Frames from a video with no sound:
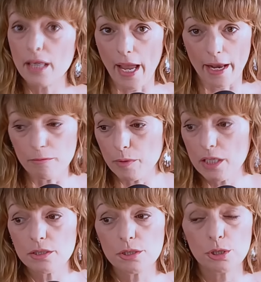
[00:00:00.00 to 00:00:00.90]
Can
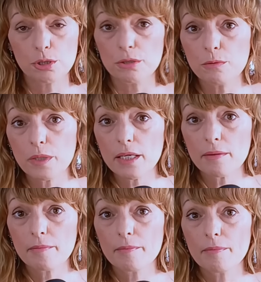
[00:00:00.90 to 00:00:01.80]
we? Should we?
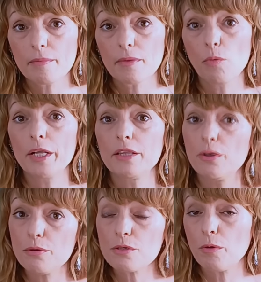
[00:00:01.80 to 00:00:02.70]
When
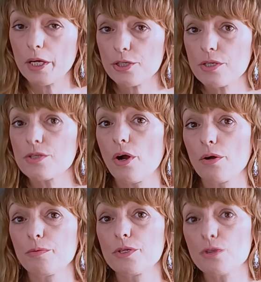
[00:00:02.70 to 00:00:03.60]
those questions are
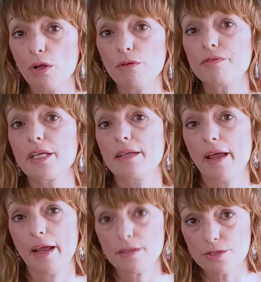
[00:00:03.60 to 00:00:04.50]
resolved and
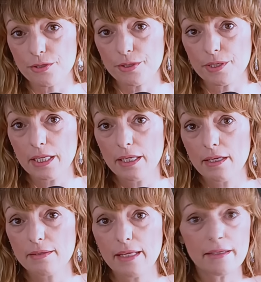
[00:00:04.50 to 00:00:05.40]
answered,
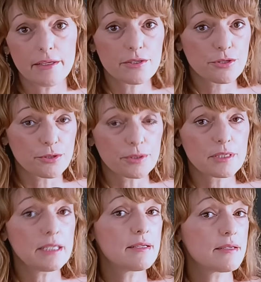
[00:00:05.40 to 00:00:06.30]
then the
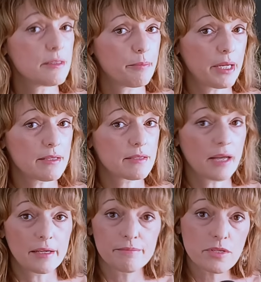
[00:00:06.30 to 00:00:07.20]
uncertainty dissipates,
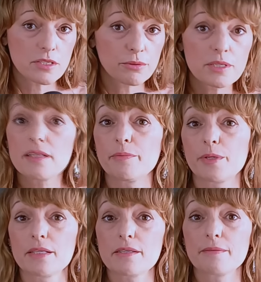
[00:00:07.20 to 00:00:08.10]
and so does
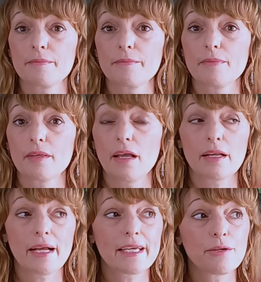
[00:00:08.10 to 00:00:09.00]
limerence.
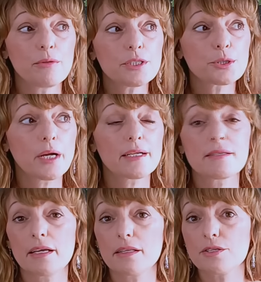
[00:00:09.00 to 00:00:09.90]
And I can only try to
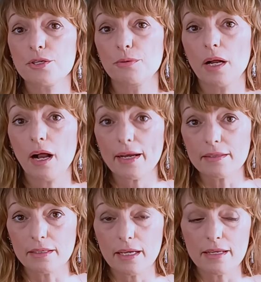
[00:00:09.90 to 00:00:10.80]
say this to you
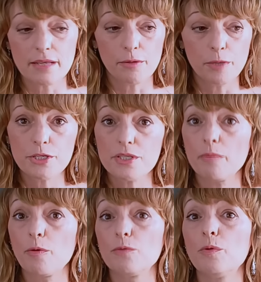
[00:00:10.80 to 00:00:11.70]
kindly, as I wish
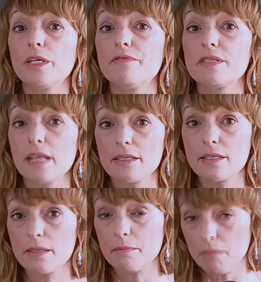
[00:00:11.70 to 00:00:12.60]
someone would have said
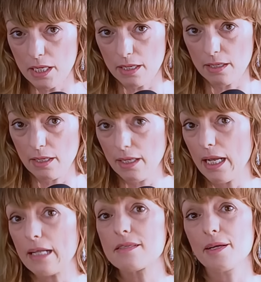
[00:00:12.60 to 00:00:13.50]
to me
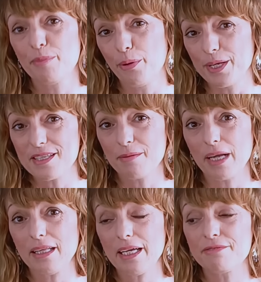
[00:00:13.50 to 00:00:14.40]
at some points in my
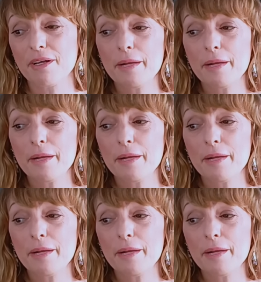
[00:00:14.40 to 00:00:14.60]
life.